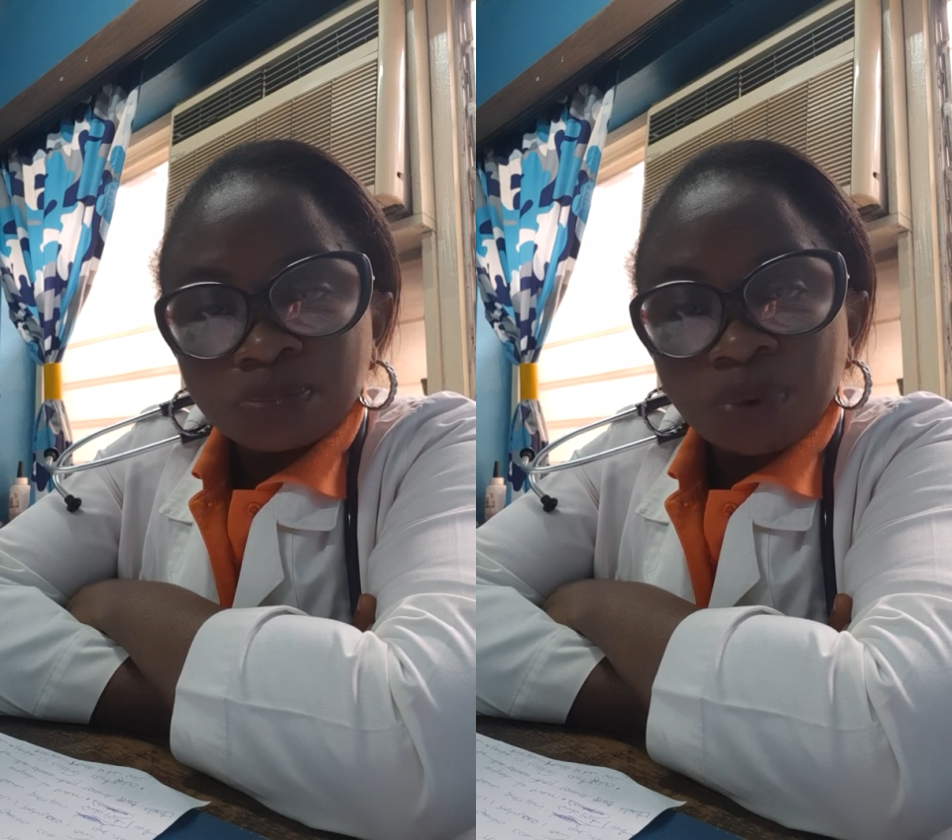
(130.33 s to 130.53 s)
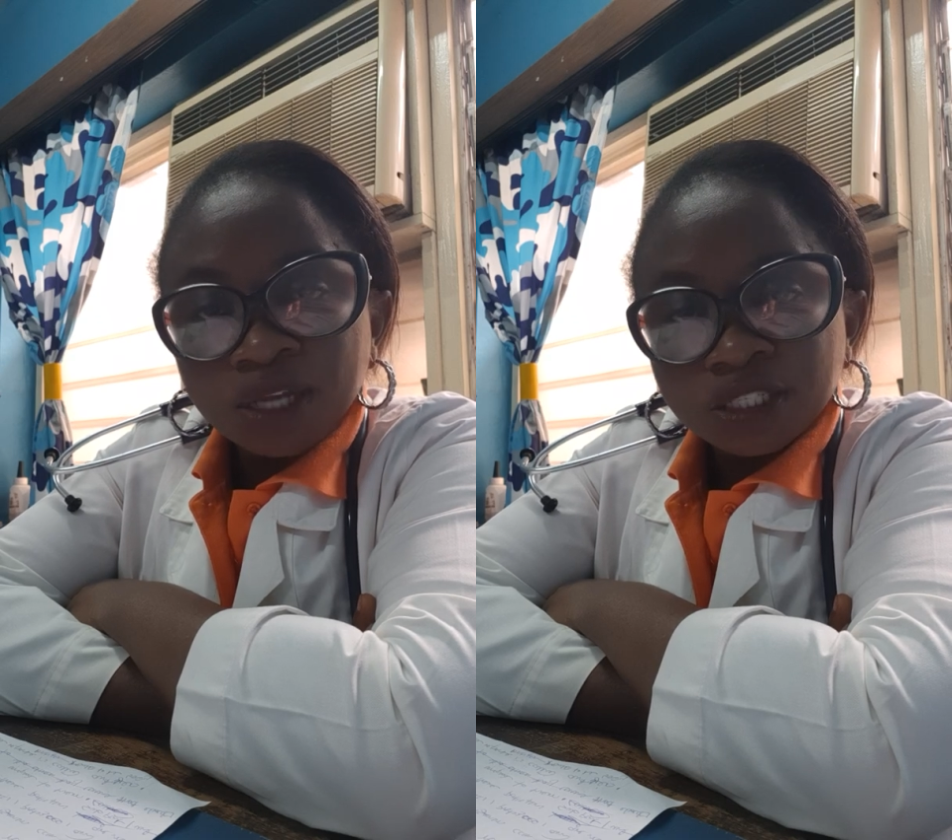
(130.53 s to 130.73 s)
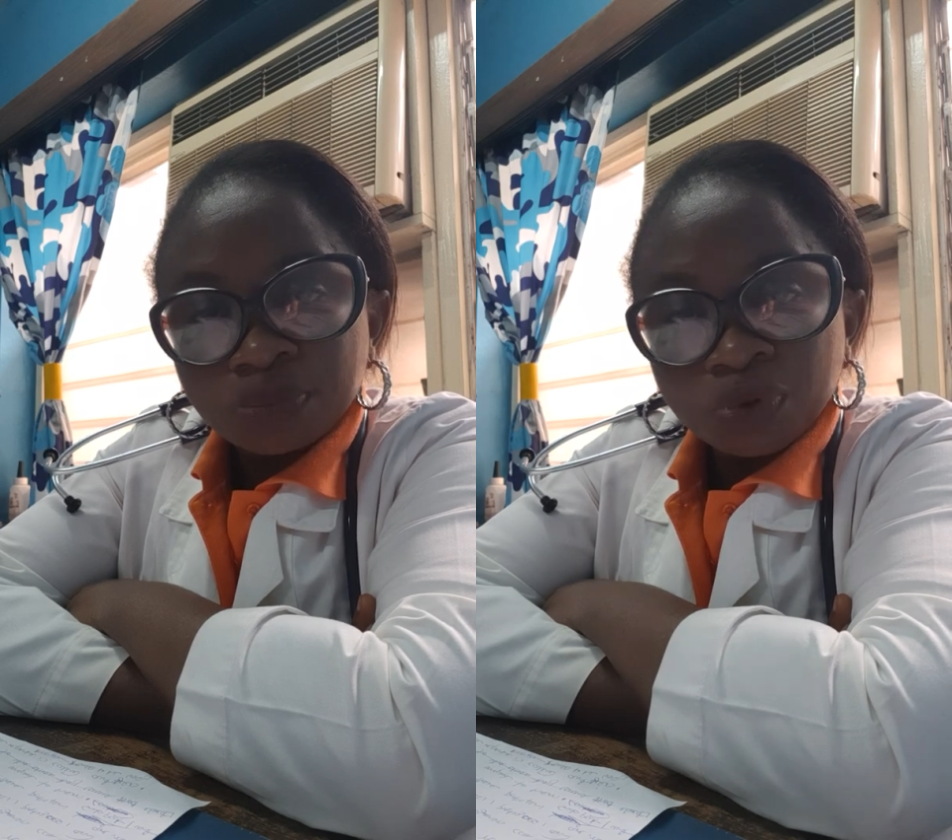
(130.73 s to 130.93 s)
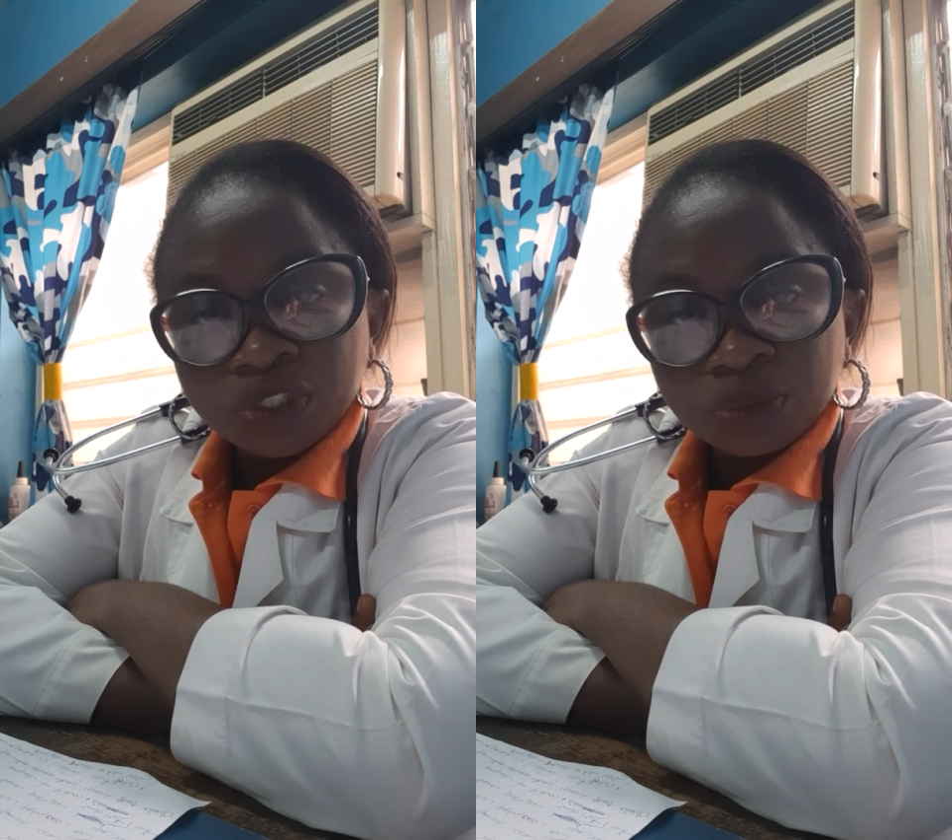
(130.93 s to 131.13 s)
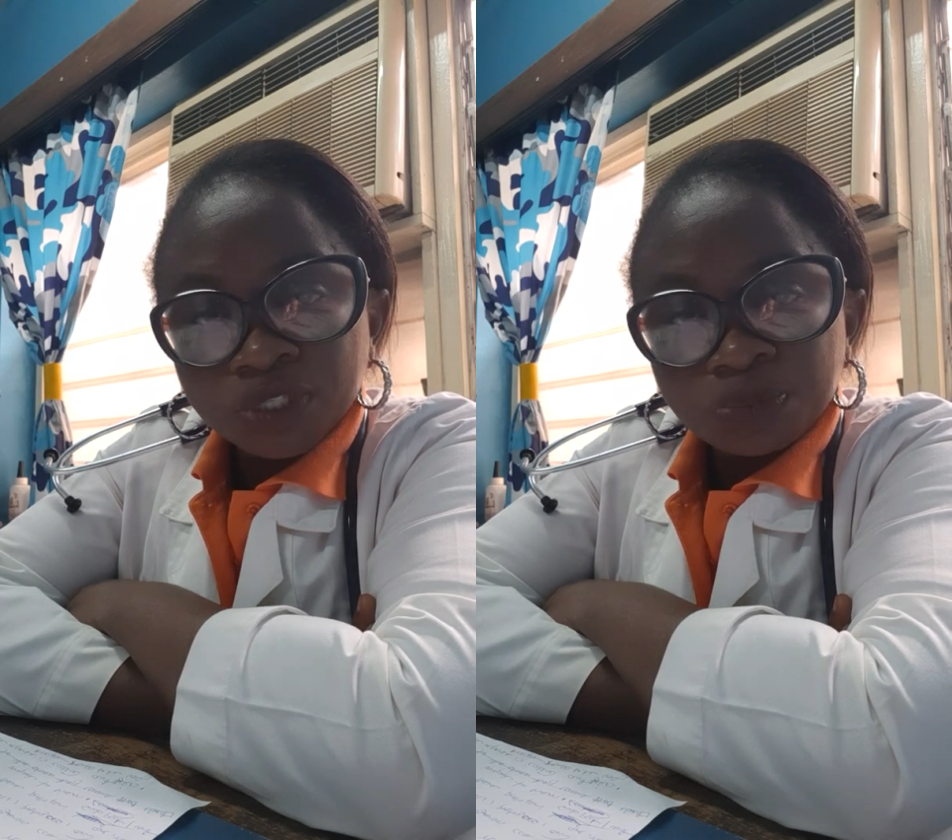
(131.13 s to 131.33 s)

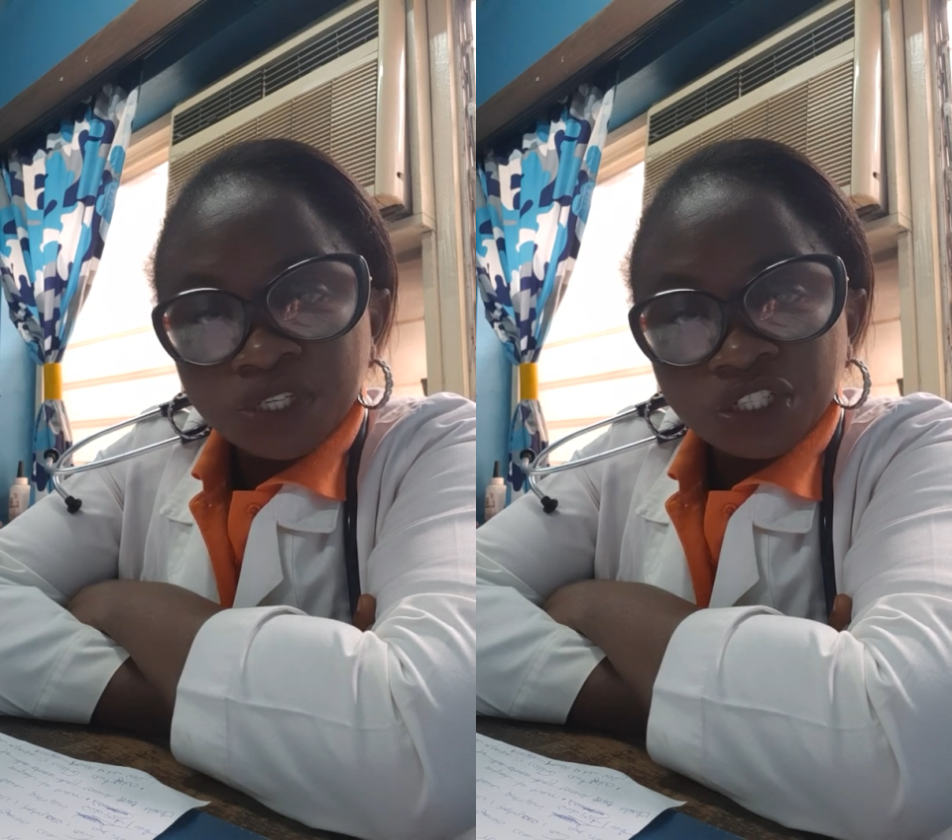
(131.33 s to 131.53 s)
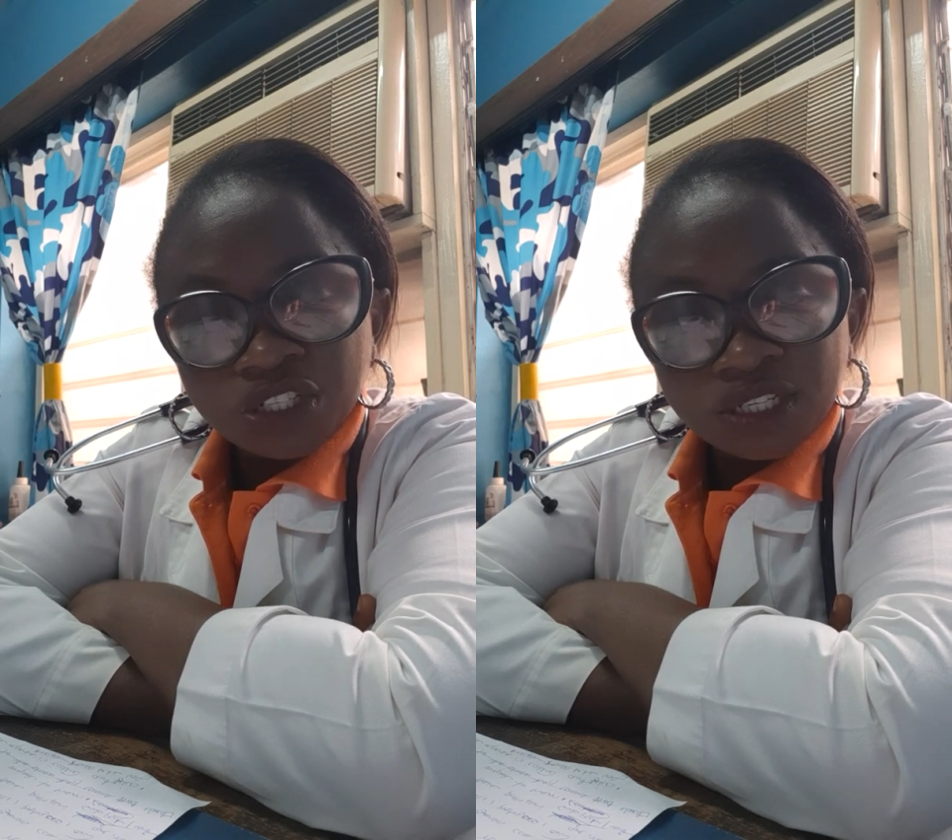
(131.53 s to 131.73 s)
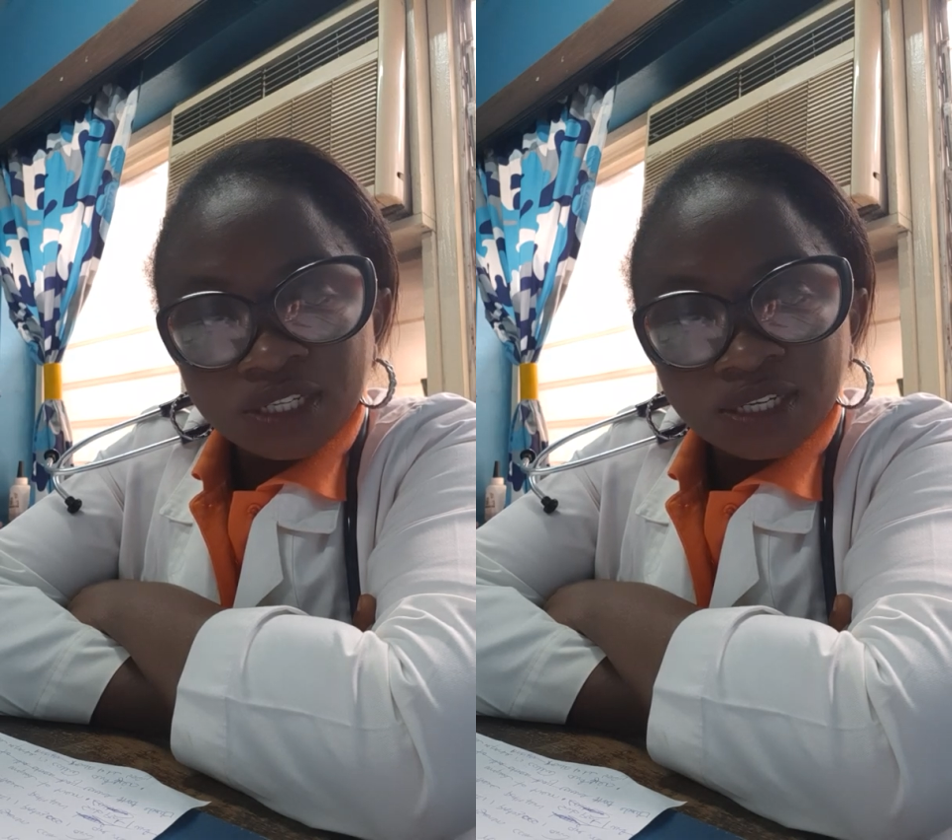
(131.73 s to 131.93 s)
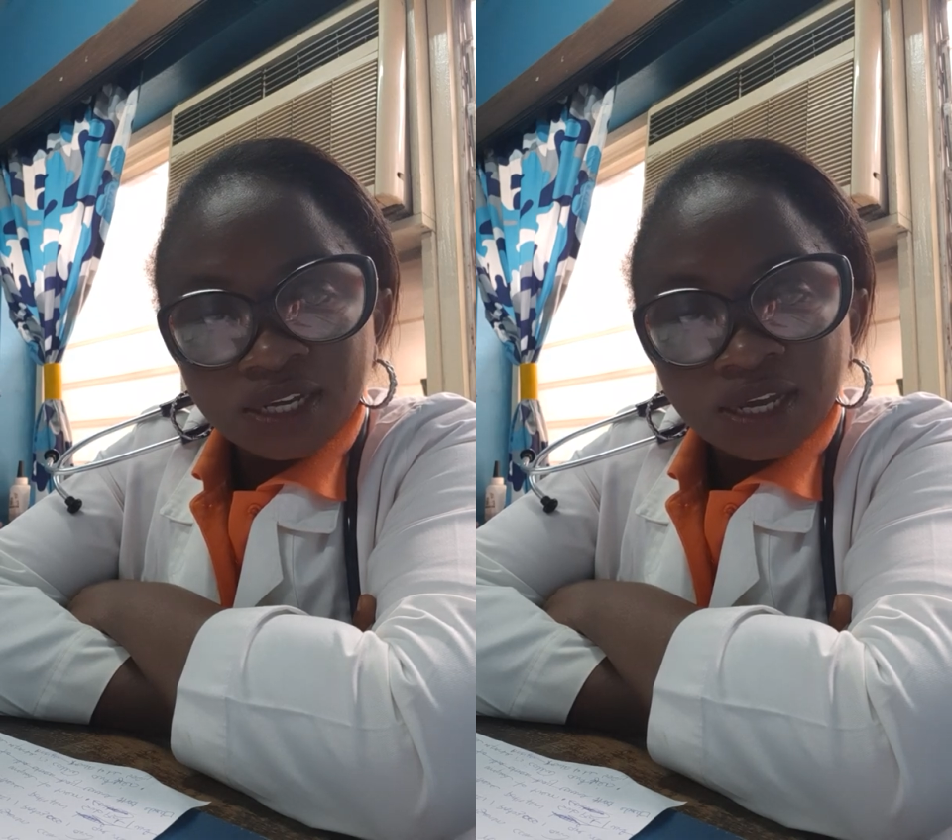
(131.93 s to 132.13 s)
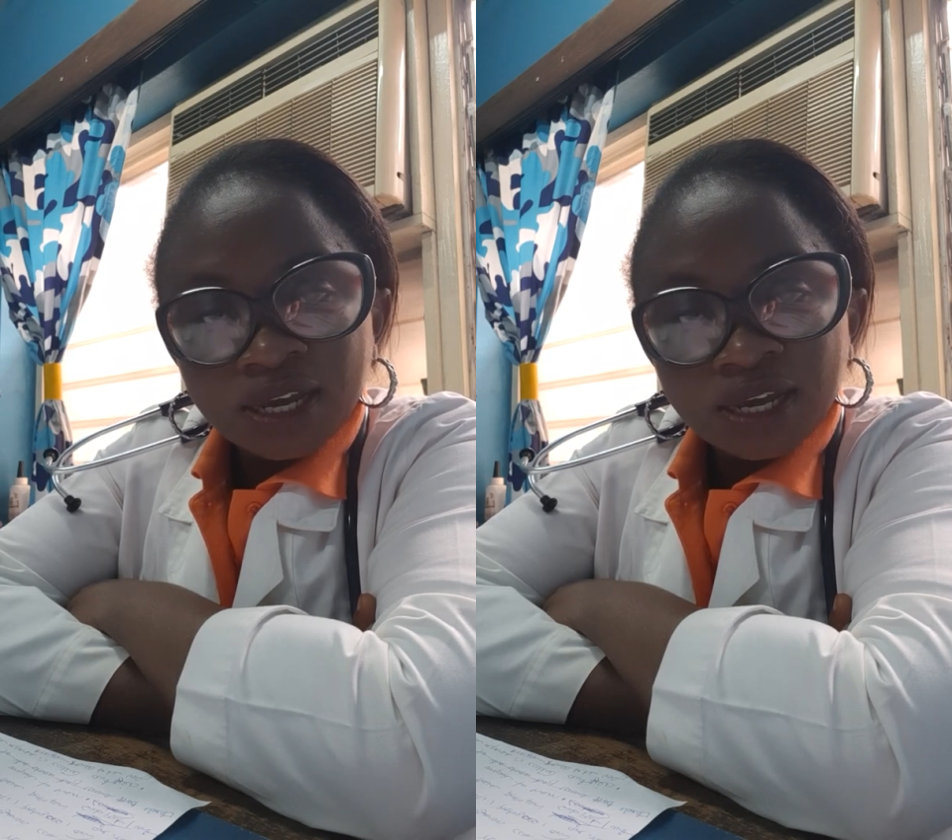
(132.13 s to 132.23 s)
Plasmodium species.